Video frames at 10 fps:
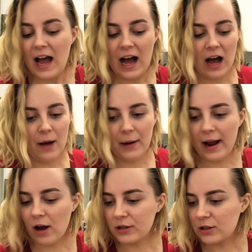
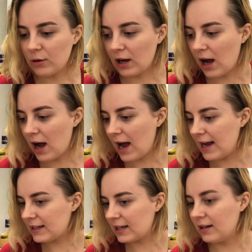I also
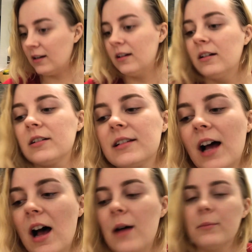got
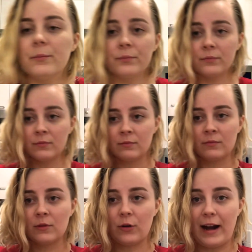some
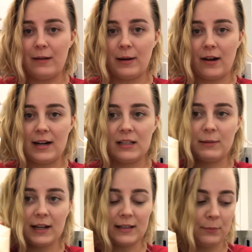cranberries
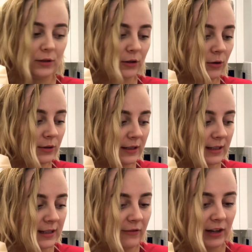because I put those in
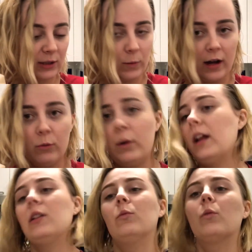the stuffing as well.
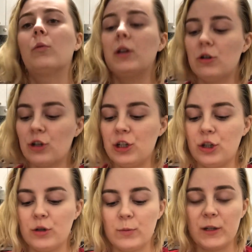What we usually
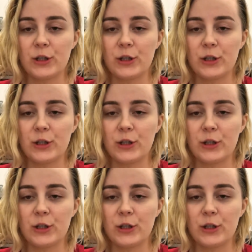do is we